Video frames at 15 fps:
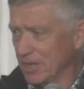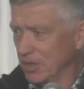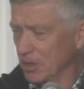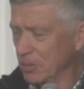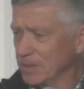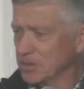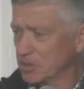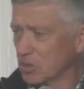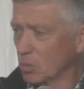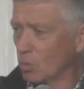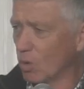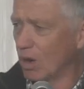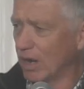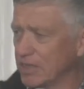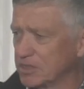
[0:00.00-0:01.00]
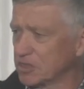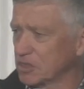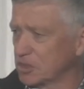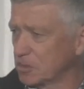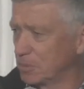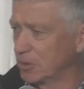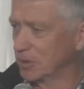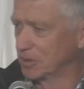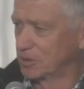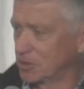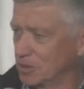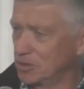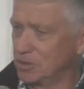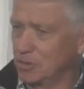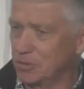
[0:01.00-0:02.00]
who is the wisest
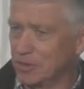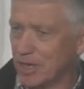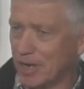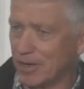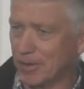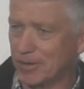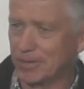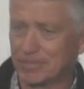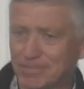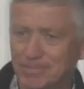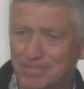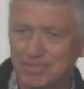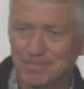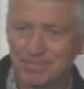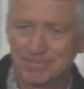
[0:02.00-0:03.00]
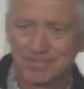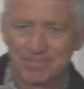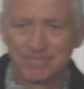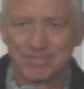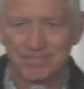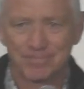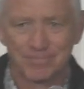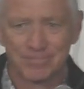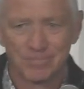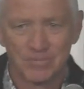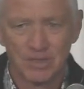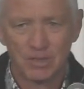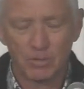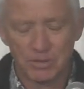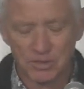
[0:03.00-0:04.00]
person you know?
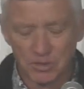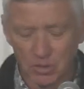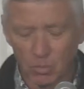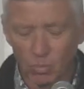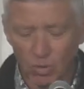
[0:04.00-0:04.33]
Who is the